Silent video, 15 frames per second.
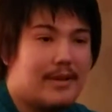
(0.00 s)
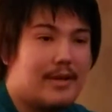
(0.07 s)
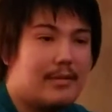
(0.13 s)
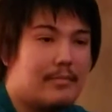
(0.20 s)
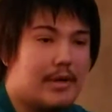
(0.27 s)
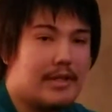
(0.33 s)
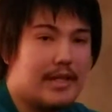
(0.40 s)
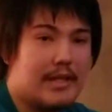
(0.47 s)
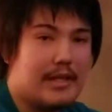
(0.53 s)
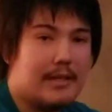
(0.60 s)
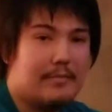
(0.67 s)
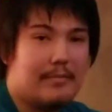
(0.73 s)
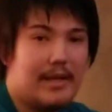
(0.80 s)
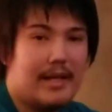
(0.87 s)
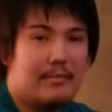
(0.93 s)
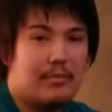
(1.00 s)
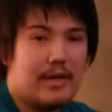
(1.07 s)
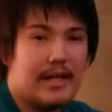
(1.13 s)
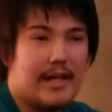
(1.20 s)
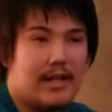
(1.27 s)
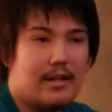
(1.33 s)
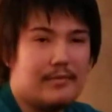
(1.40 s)
but they made one
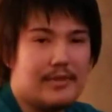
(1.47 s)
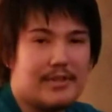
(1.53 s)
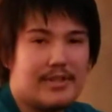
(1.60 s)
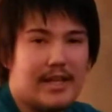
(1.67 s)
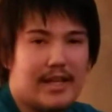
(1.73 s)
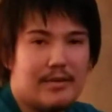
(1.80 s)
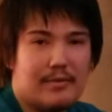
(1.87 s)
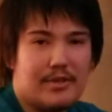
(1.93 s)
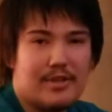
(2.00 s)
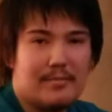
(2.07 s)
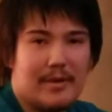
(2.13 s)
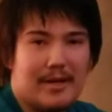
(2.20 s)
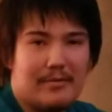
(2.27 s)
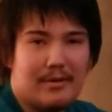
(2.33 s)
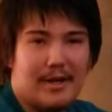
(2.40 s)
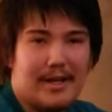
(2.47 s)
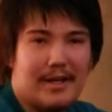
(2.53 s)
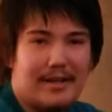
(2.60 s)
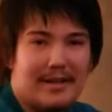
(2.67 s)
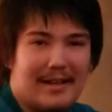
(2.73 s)
hell of a sandwich. Am I right?